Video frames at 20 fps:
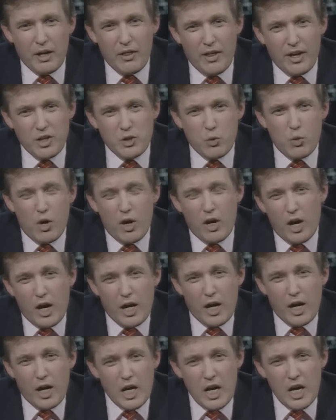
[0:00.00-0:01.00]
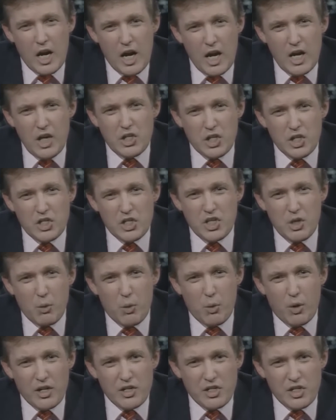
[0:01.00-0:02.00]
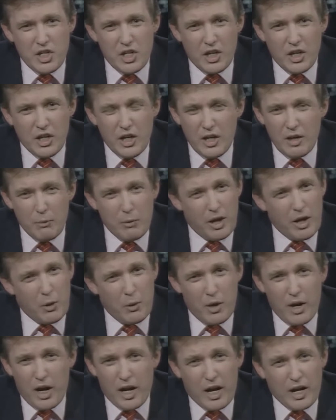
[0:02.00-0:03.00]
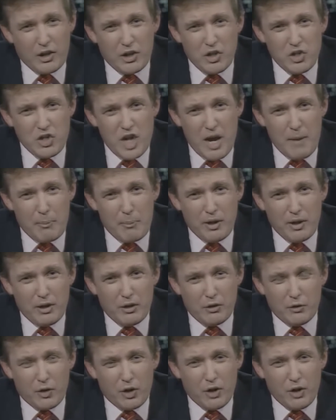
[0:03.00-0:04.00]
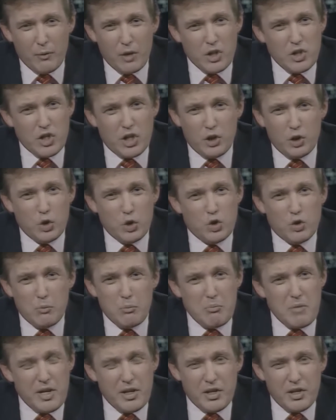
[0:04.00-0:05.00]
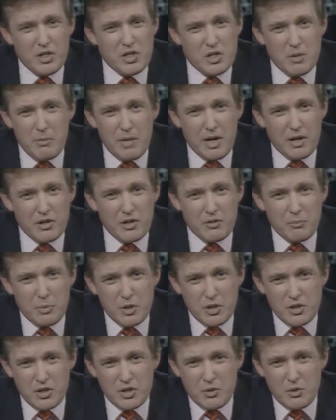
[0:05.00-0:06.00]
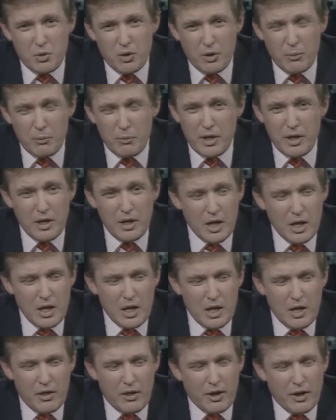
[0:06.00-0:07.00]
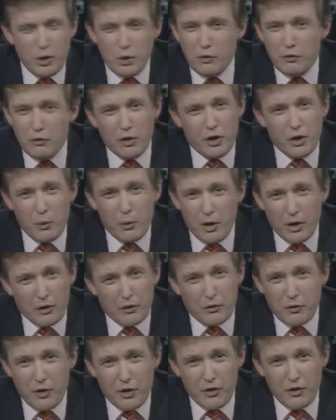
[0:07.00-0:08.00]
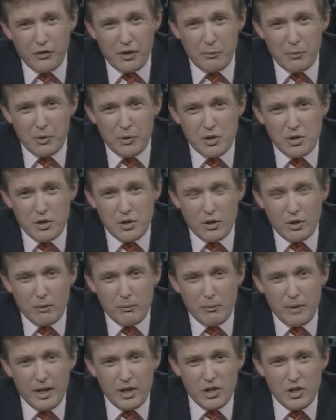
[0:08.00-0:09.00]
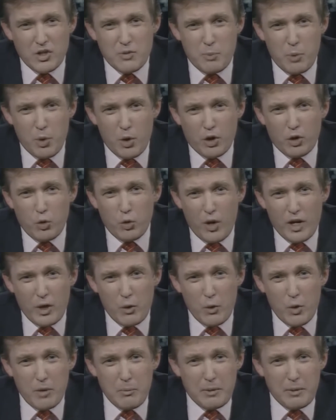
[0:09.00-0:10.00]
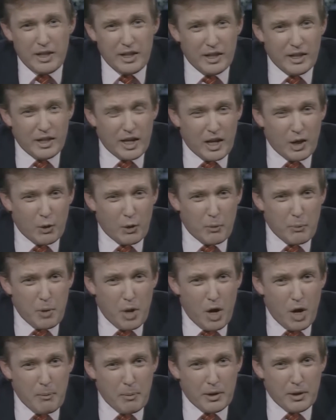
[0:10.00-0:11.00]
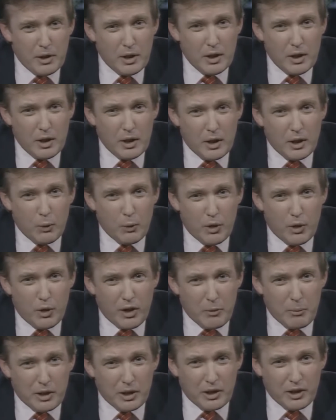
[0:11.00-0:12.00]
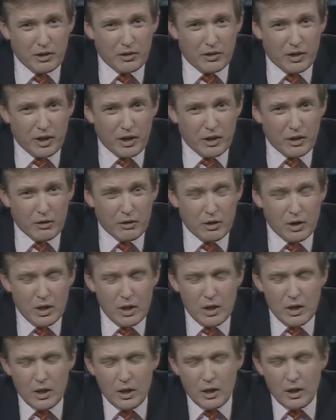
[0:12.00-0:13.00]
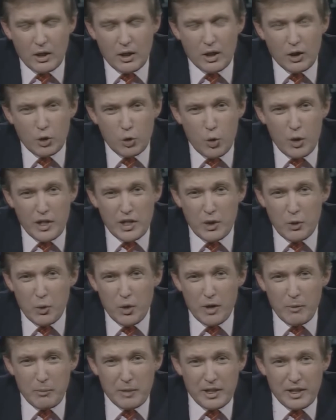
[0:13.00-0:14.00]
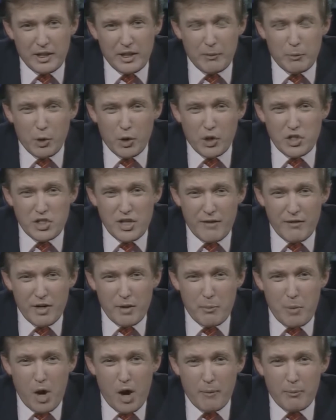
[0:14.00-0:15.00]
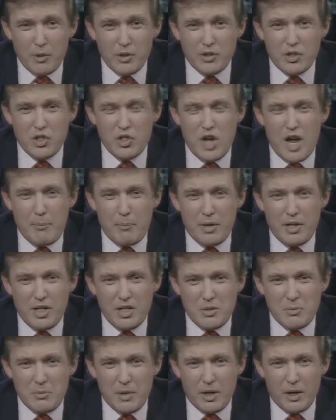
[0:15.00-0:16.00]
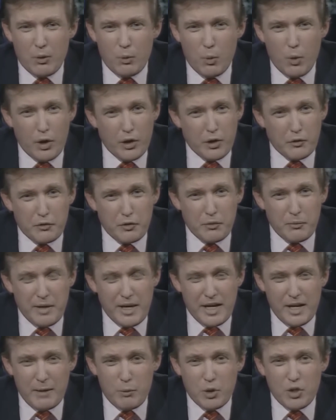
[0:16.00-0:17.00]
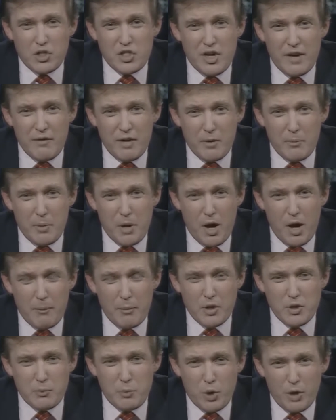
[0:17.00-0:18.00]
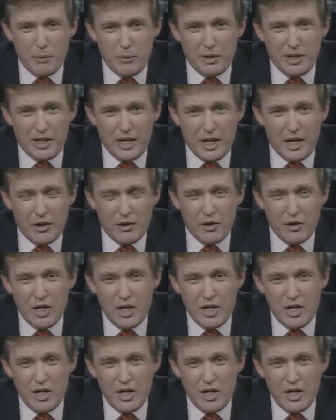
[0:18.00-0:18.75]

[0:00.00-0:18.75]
And that's why I hate to see what I see. By the way, I like the Japanese very much. I do tremendous amounts of business with them. They, they do very well as far as I'm concerned. A man just bought a $21 million apartment in one of the buildings I own. A what? A 21 million. He bought seven apartments, a Japanese man. Wonderful man. He bought seven apartments, put them together.